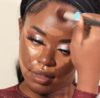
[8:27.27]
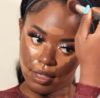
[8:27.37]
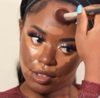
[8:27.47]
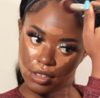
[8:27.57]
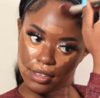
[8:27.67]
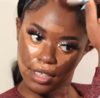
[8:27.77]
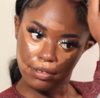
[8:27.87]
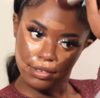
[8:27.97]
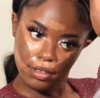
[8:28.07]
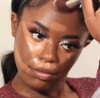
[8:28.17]
It just
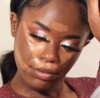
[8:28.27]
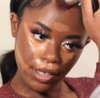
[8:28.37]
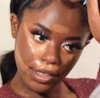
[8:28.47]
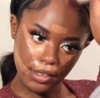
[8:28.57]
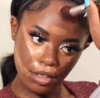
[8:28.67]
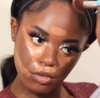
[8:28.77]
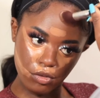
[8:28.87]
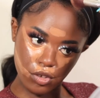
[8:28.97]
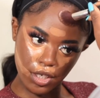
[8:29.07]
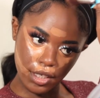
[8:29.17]
gives the face a
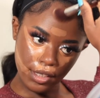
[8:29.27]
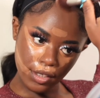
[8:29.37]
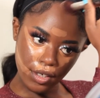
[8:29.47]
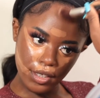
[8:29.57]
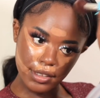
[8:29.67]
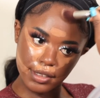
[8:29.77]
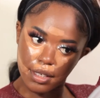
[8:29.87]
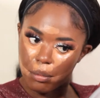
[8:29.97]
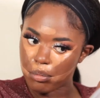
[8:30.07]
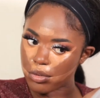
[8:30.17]
really nice
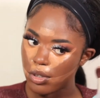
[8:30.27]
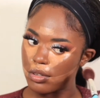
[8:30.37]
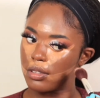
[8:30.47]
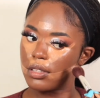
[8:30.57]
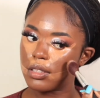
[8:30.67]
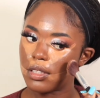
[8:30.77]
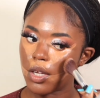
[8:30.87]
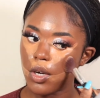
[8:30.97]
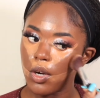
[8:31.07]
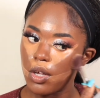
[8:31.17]
bronzed
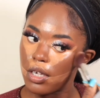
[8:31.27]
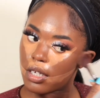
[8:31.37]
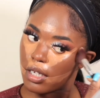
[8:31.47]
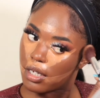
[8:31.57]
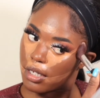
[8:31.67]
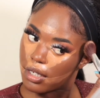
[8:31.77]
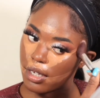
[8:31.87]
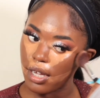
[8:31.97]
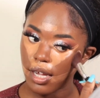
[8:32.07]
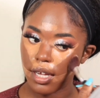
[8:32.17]
look,
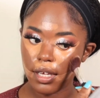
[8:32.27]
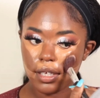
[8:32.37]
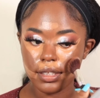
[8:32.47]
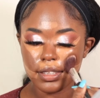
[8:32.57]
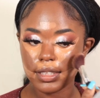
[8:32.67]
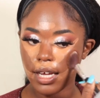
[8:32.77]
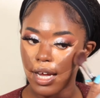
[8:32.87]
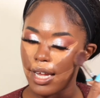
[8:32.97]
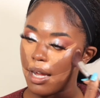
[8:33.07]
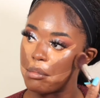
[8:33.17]
and
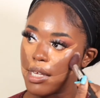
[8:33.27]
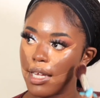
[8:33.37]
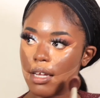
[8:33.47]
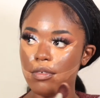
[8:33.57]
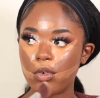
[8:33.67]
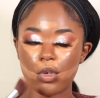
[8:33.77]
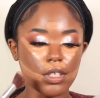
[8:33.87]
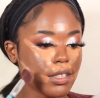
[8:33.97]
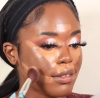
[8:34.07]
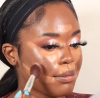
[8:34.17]
I am here for it.